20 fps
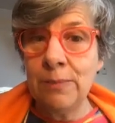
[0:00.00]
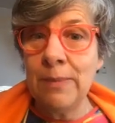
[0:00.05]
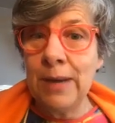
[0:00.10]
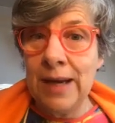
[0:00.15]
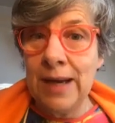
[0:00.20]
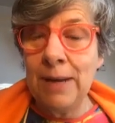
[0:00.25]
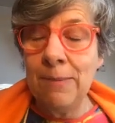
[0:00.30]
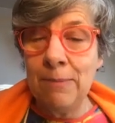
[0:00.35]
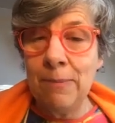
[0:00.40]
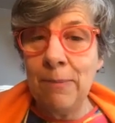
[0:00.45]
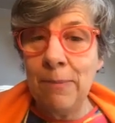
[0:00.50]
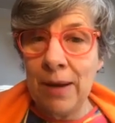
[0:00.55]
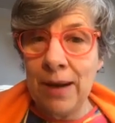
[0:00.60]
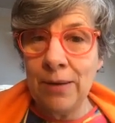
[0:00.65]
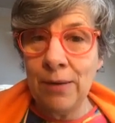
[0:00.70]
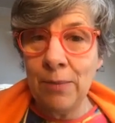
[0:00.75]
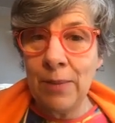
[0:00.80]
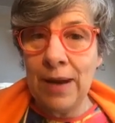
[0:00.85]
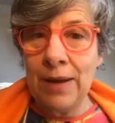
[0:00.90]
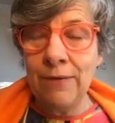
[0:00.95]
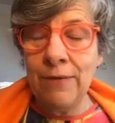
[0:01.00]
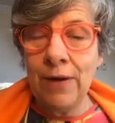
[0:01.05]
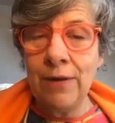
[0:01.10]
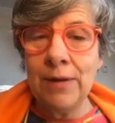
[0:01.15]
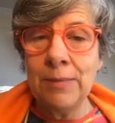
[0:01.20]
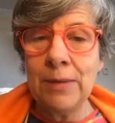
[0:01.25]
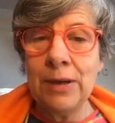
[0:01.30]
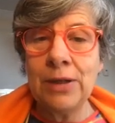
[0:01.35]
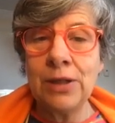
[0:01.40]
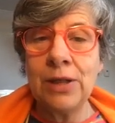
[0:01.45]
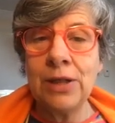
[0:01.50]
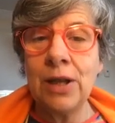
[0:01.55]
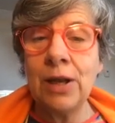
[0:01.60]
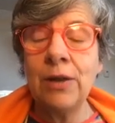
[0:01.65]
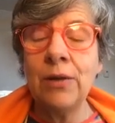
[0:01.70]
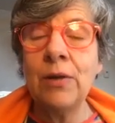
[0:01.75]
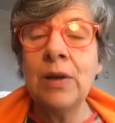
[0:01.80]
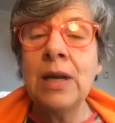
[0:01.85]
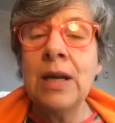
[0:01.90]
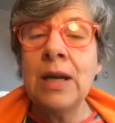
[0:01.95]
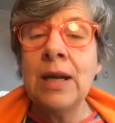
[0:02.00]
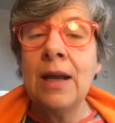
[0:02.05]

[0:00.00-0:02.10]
me, by the way, very much so,